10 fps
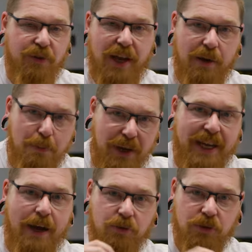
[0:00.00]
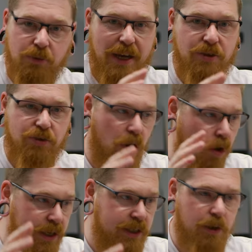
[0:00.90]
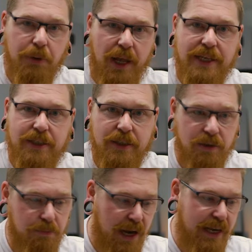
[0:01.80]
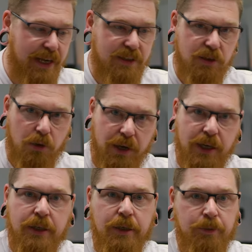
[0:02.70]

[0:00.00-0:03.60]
we can pick out some extra orangey places and make it so it